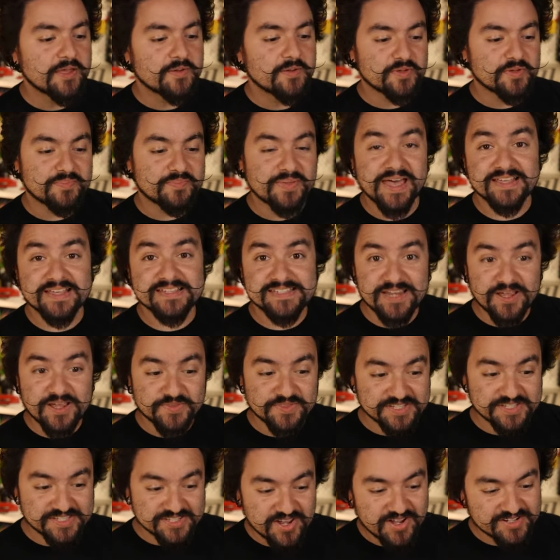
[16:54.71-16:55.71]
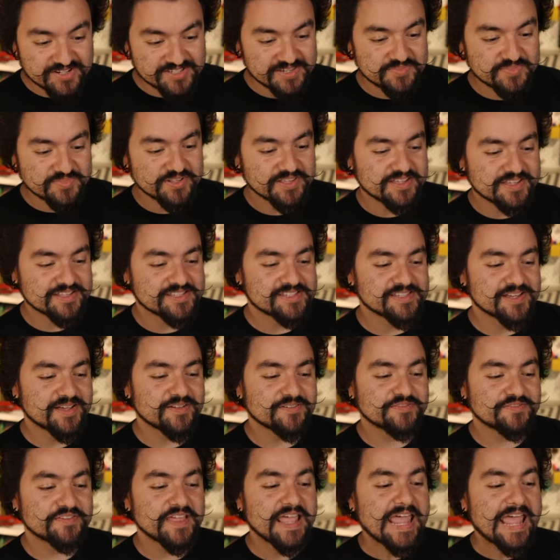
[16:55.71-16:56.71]
We pass down the stock symbol
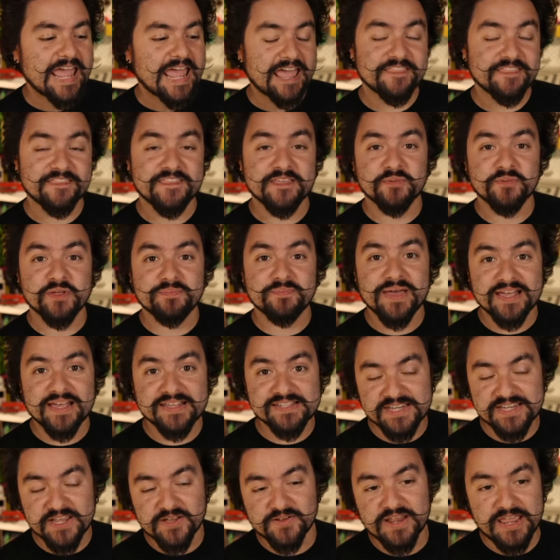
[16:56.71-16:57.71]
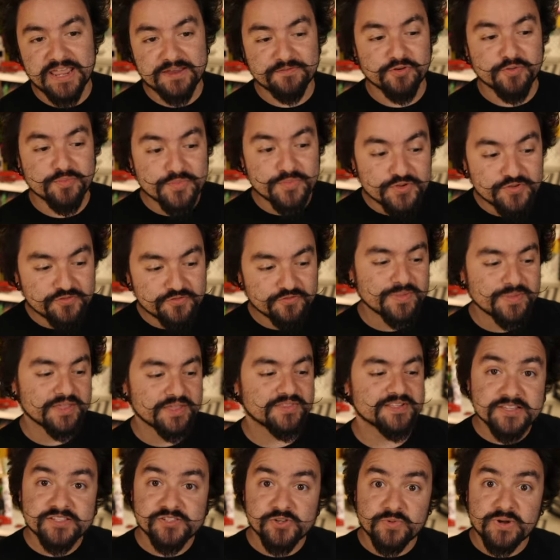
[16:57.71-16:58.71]
itself, and then we pass down a remove
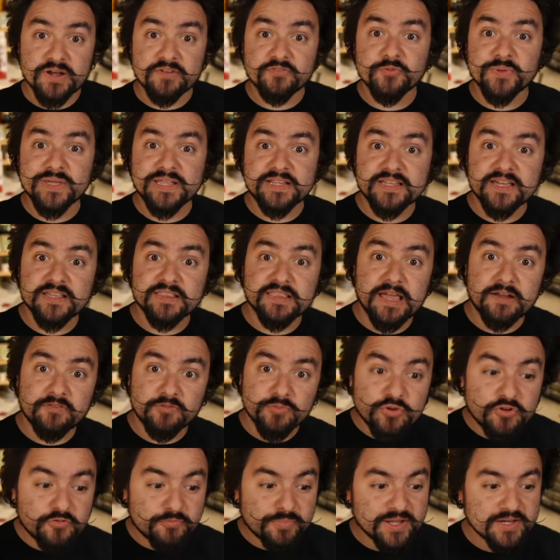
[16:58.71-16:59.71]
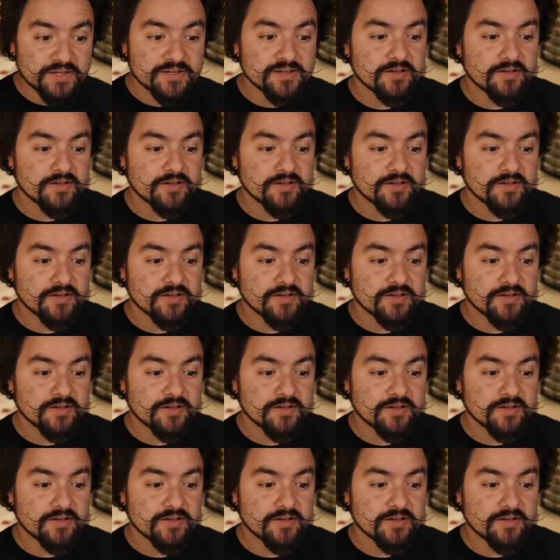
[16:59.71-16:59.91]
method. So whenever we click that remove button